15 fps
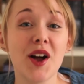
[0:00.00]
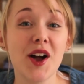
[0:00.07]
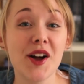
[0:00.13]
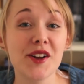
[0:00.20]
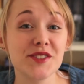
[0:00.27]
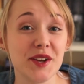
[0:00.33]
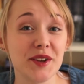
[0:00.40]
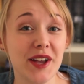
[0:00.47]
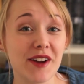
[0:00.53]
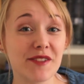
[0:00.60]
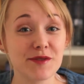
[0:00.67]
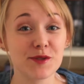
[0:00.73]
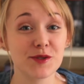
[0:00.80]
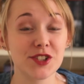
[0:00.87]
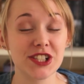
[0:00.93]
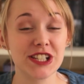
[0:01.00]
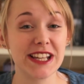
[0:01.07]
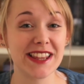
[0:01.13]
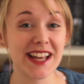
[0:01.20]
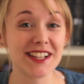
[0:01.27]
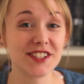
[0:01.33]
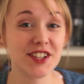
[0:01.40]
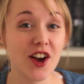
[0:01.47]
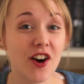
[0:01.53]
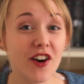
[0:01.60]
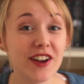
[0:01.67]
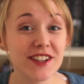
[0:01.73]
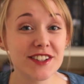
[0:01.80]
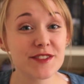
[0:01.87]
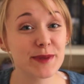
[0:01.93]
So yeah, unfortunately that's
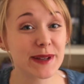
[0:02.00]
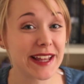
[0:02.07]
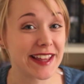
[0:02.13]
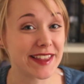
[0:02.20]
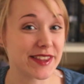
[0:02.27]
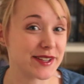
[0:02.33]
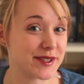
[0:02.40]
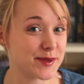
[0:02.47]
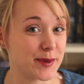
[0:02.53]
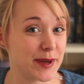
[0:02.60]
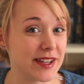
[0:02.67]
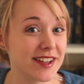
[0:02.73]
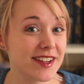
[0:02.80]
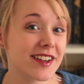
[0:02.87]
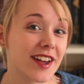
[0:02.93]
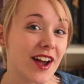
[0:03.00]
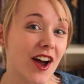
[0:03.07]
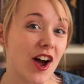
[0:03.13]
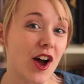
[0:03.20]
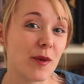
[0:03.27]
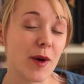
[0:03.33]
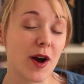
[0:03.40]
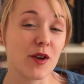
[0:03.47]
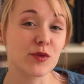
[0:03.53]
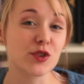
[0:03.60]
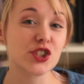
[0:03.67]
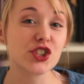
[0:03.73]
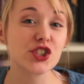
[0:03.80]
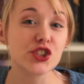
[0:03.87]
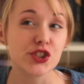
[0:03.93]
kind of been it this week. I
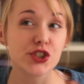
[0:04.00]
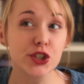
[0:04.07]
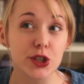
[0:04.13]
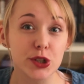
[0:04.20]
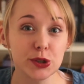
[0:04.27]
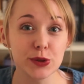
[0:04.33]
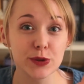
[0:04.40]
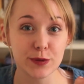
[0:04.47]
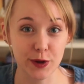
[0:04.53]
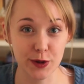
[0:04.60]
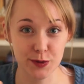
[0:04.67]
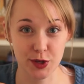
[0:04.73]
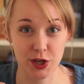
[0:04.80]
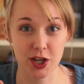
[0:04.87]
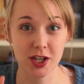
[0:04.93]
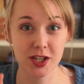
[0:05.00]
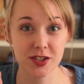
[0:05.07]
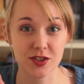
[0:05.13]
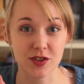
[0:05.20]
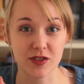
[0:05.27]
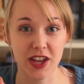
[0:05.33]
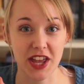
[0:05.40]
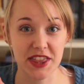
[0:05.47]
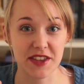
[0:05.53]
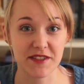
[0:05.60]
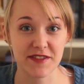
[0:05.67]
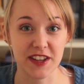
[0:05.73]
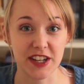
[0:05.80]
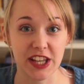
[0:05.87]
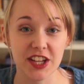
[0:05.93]
was so focused on getting them
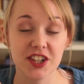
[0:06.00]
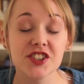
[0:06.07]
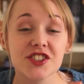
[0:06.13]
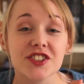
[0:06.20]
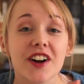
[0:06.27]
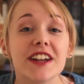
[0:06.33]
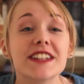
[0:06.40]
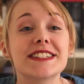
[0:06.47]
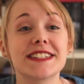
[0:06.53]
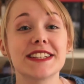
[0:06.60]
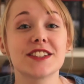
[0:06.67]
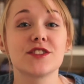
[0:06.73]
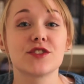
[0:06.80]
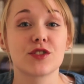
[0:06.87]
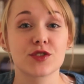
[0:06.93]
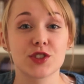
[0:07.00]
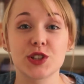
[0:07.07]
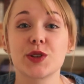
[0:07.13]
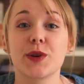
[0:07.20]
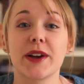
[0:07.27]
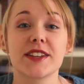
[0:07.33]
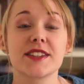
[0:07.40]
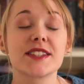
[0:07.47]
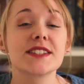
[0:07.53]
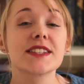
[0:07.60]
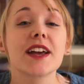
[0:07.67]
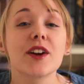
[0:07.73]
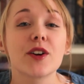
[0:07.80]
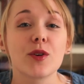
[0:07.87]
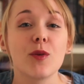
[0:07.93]
finished, I did not do a
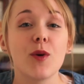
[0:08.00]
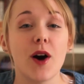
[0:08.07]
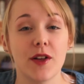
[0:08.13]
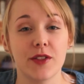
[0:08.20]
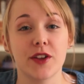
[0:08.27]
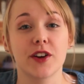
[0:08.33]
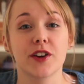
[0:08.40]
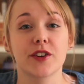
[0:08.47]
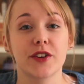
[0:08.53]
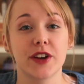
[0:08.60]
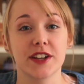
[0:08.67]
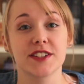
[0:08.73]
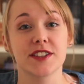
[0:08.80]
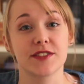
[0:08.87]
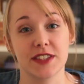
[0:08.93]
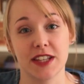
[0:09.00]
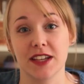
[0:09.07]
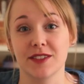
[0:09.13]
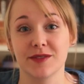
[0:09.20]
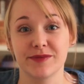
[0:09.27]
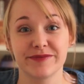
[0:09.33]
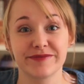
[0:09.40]
single other creative thing.